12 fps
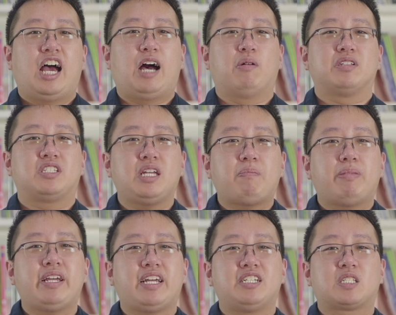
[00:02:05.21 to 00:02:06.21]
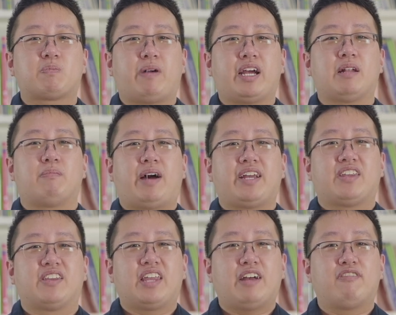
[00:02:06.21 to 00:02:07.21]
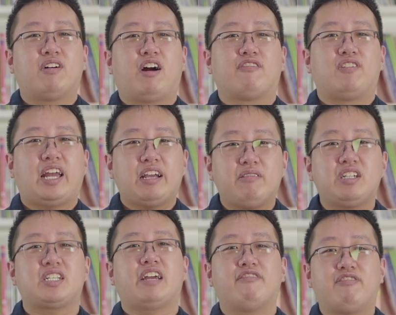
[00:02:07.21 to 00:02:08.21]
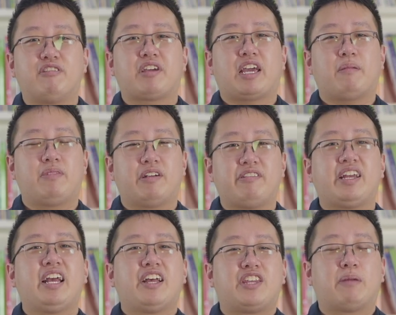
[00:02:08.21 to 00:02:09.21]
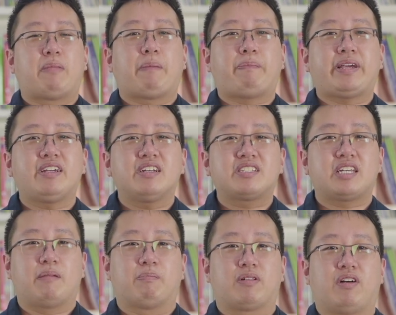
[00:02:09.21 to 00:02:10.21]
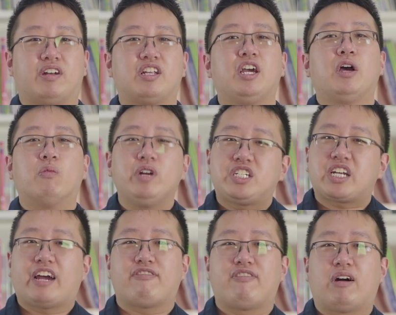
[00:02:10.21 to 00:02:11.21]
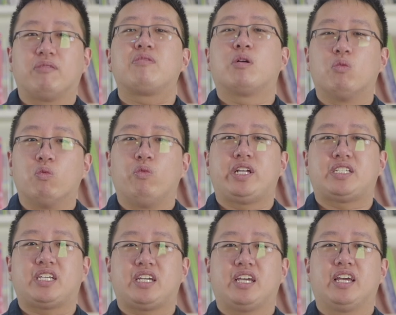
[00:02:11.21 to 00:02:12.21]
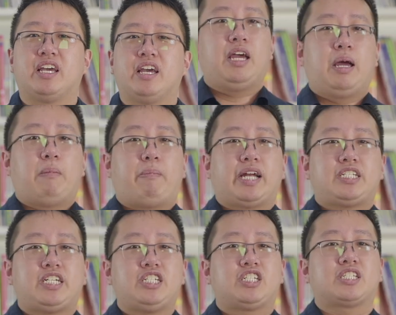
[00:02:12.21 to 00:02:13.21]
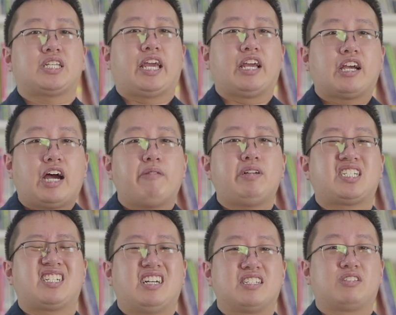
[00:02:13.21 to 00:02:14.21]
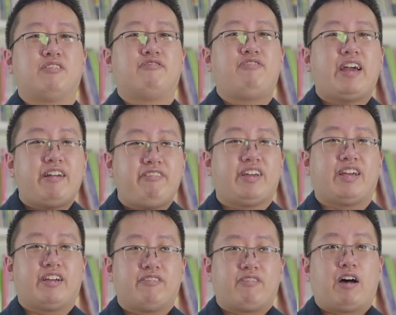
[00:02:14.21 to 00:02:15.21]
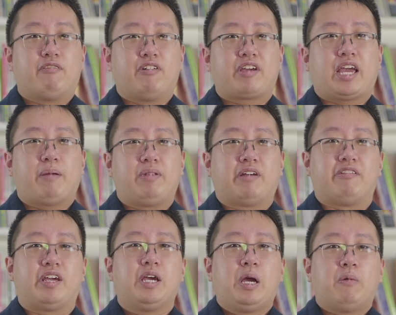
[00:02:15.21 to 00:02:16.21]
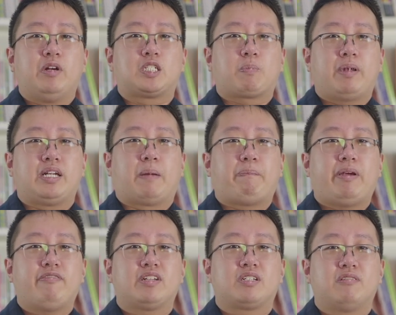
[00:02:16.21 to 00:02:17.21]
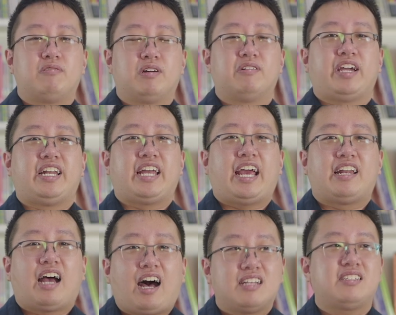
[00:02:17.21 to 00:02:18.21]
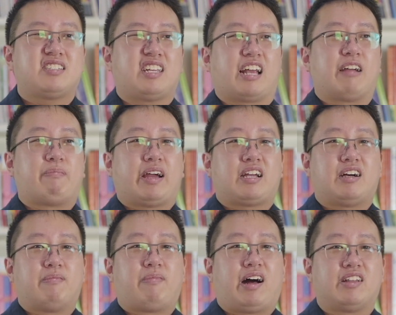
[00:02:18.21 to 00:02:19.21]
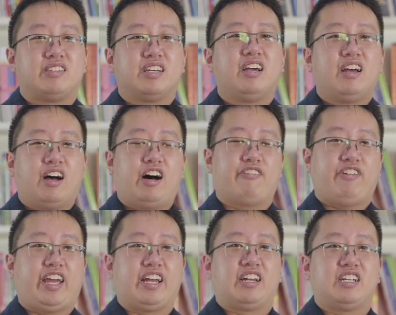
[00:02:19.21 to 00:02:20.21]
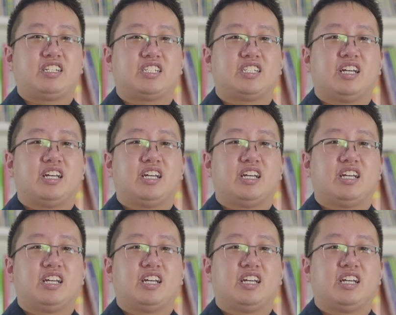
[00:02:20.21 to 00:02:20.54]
I was deeply inspired by the level of language and vocabulary that my peers employed, which I found witty. My teachers encouraged us to vary our vocabulary, which played a pivotal role in enhancing my command of English.